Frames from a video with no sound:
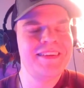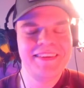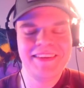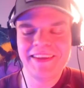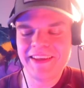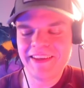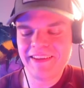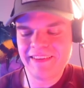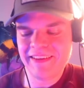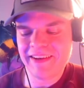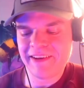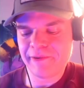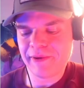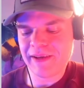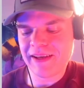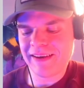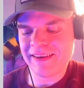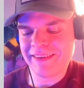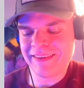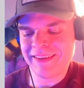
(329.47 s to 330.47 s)
in
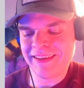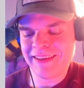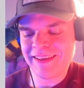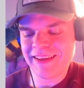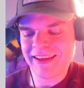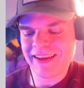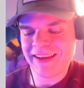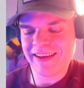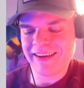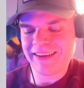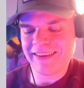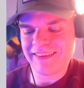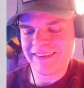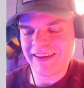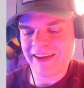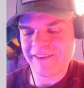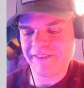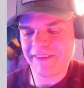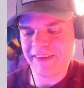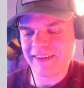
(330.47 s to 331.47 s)
reality, and
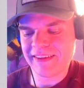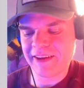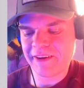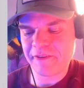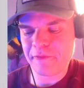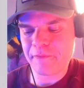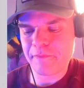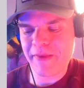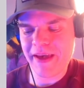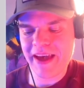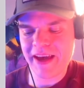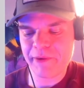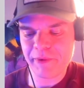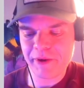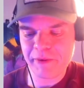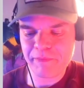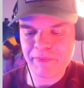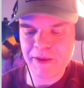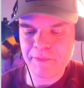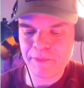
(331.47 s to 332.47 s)
I felt kind of bad
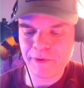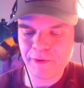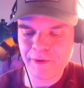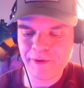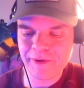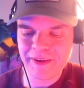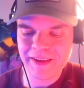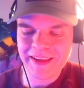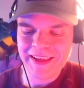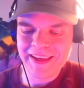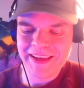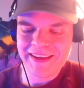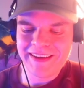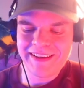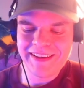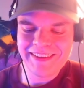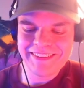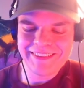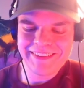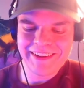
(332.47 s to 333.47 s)
when people
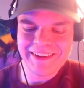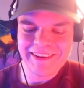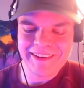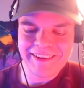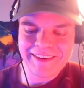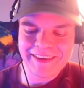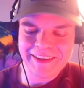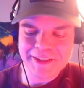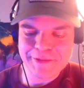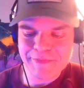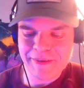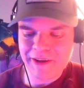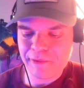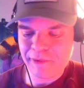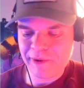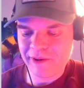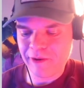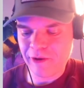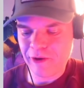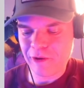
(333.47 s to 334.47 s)
did the Art is My
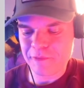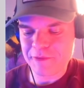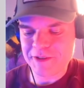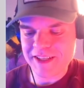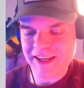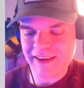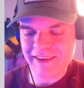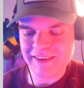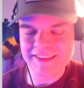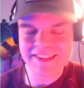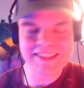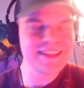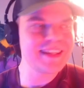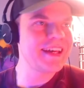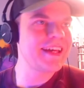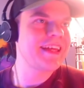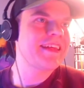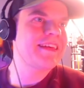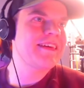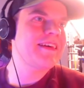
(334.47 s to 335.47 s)
Real Home challenge
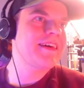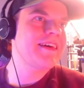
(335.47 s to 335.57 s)
like